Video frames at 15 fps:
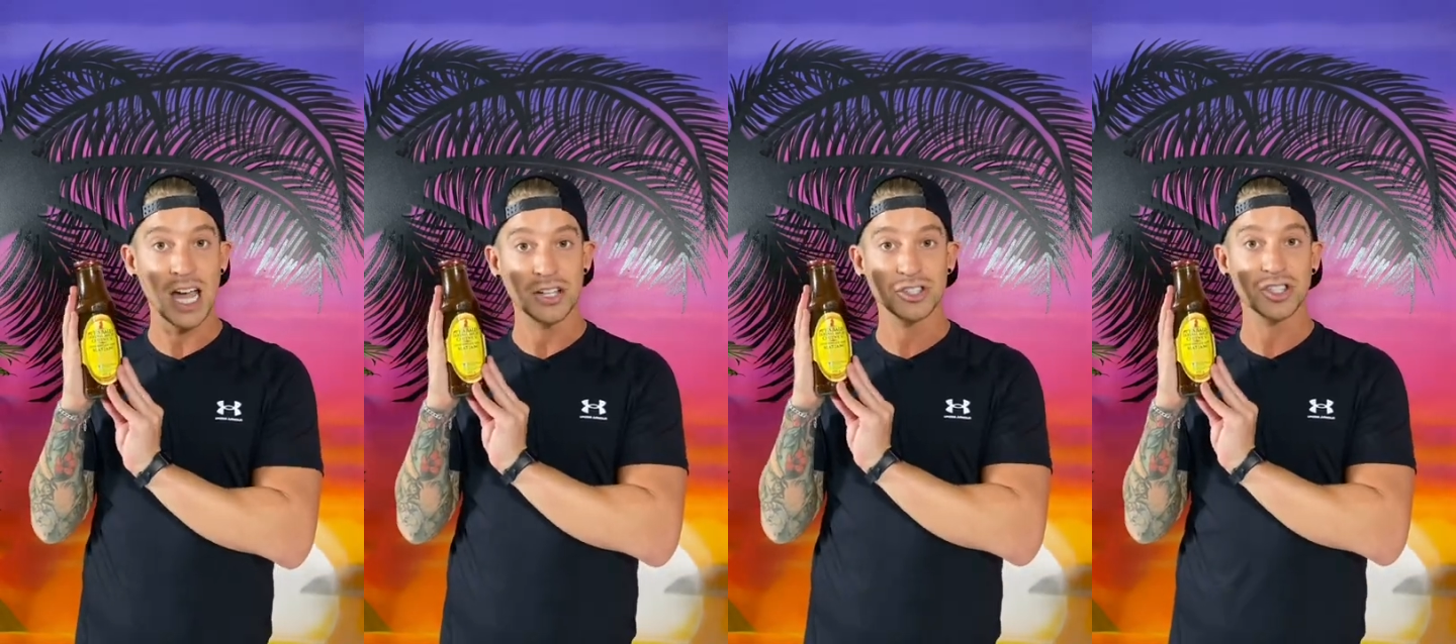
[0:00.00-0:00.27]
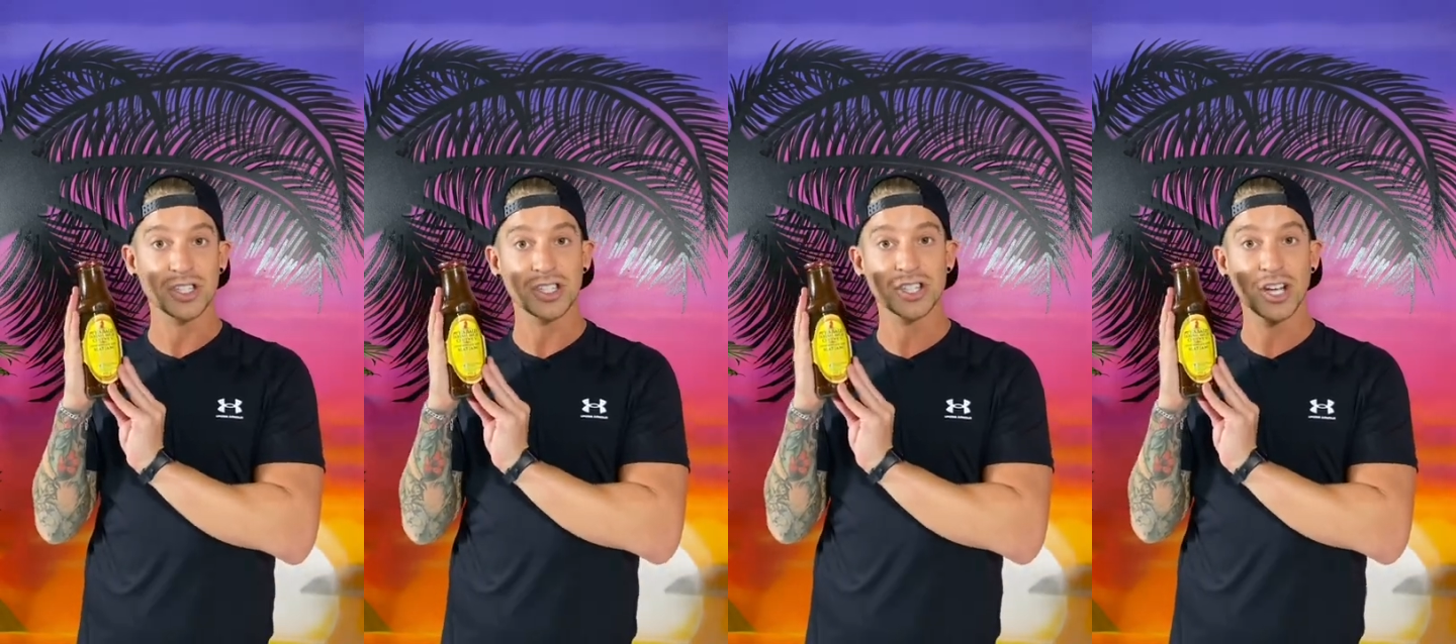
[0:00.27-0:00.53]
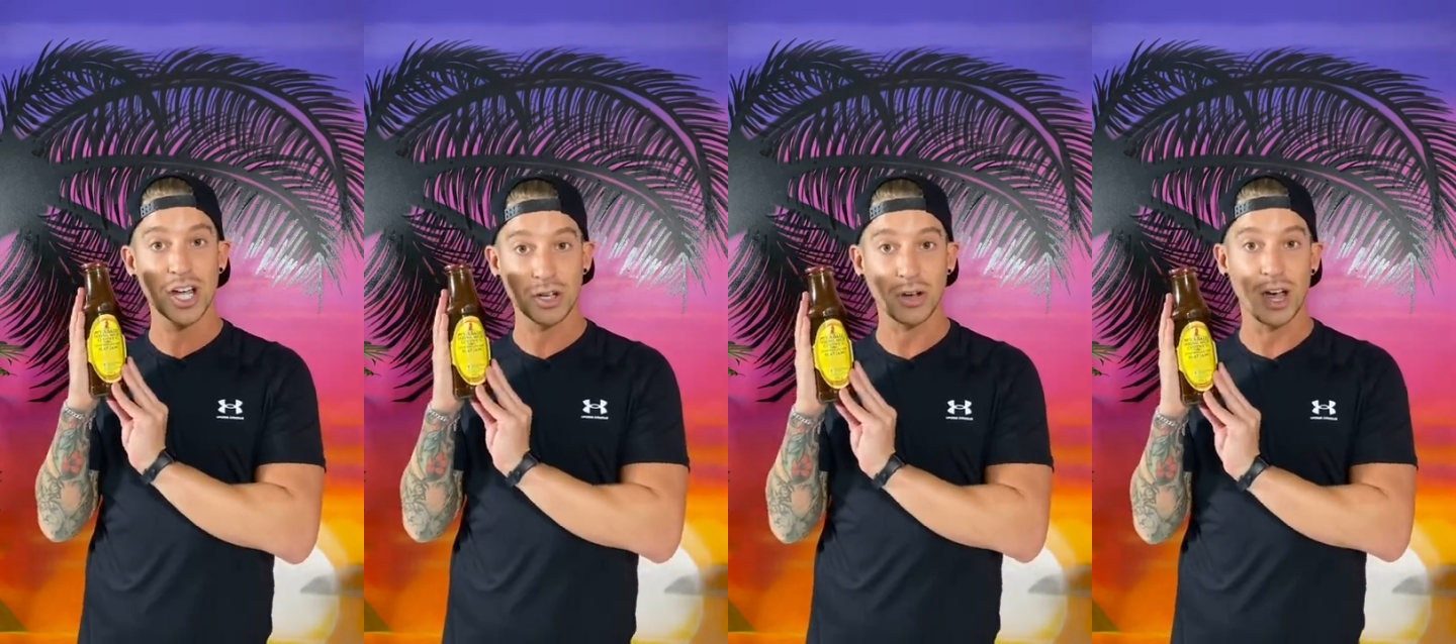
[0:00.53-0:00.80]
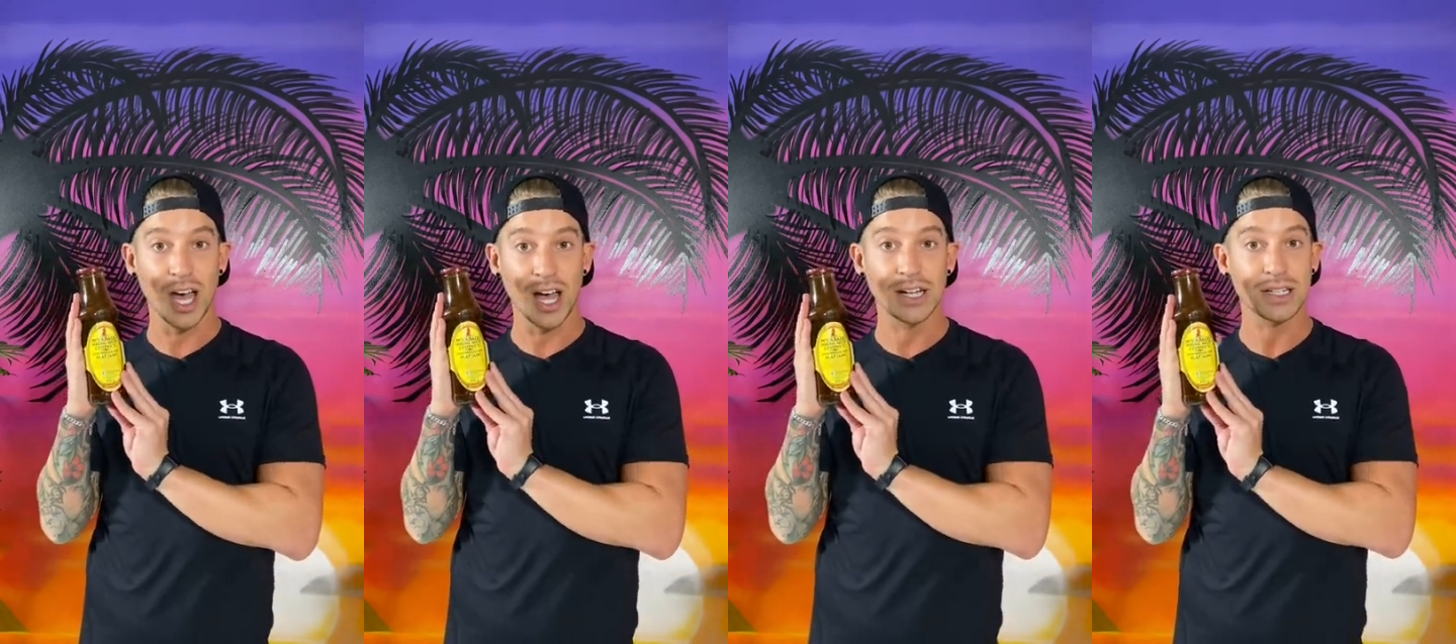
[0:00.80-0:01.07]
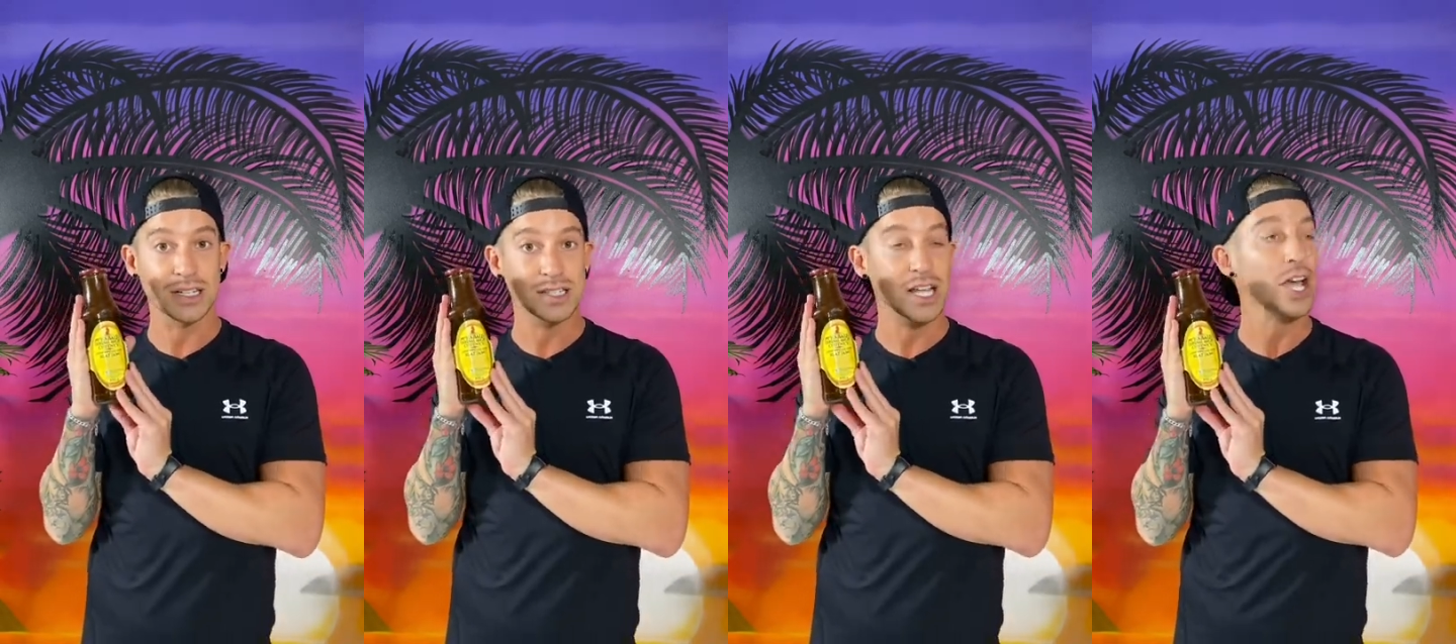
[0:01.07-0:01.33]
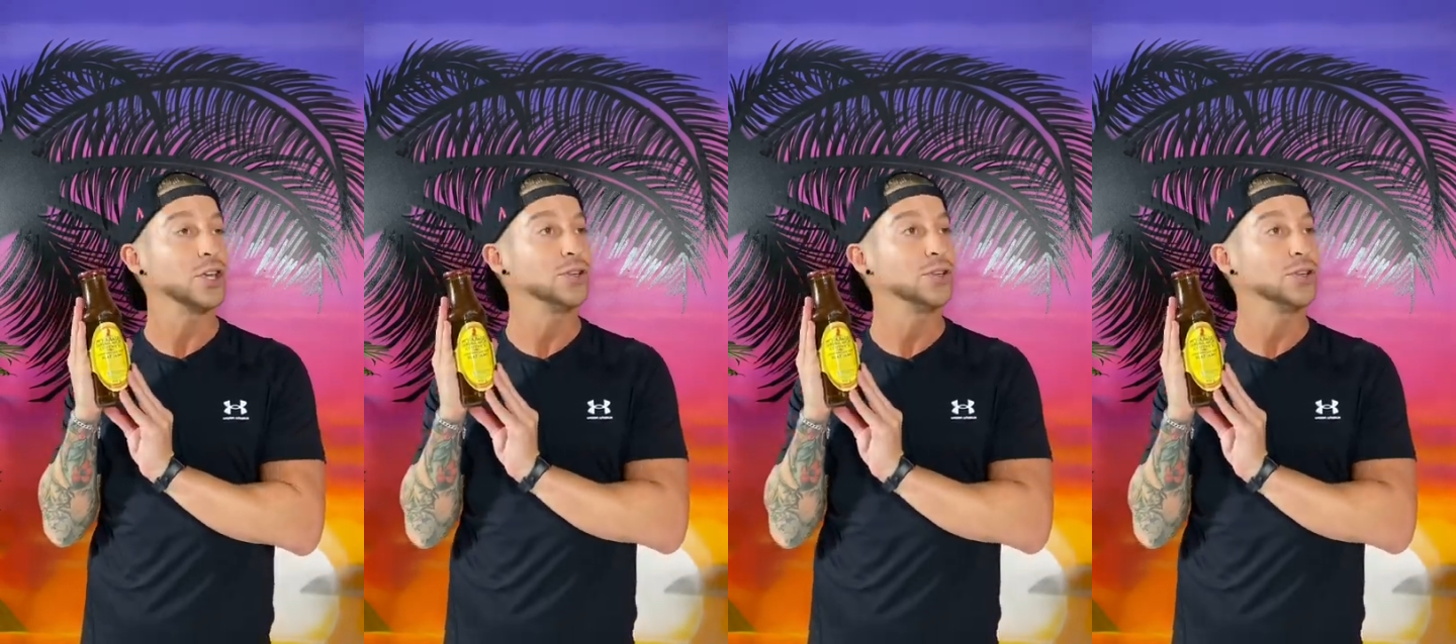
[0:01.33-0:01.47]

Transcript: and just shake her hand and say,